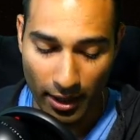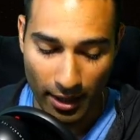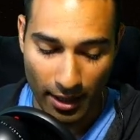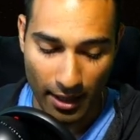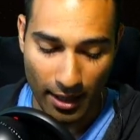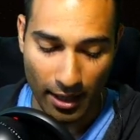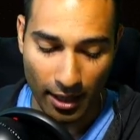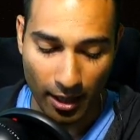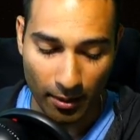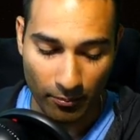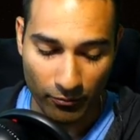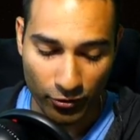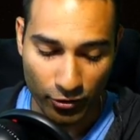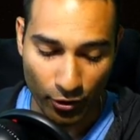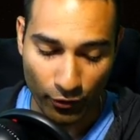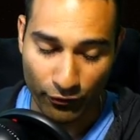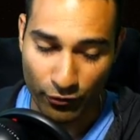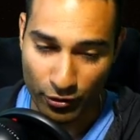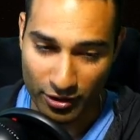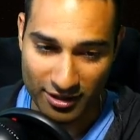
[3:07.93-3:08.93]
Um, so,
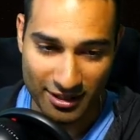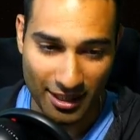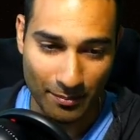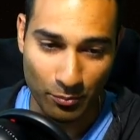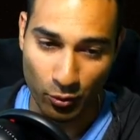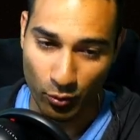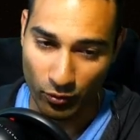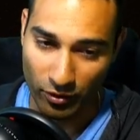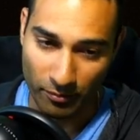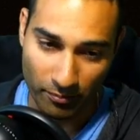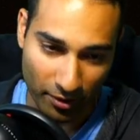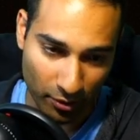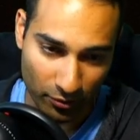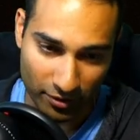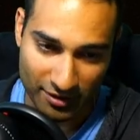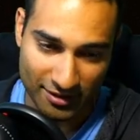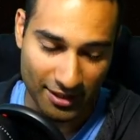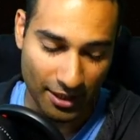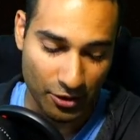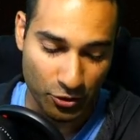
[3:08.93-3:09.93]
for example, the Build
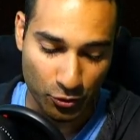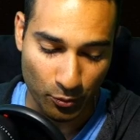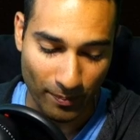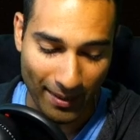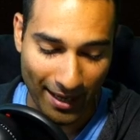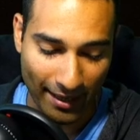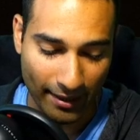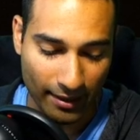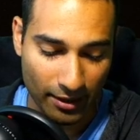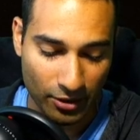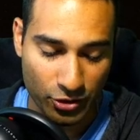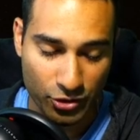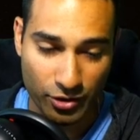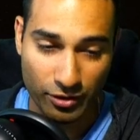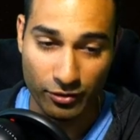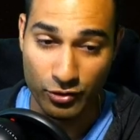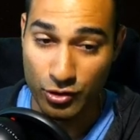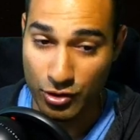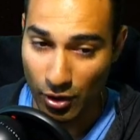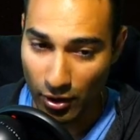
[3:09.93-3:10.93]
Essential package,
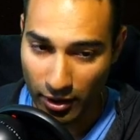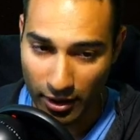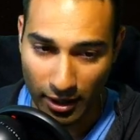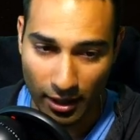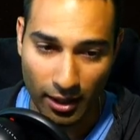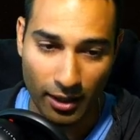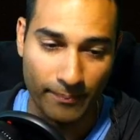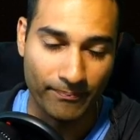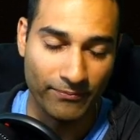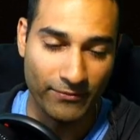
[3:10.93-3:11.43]
Docker,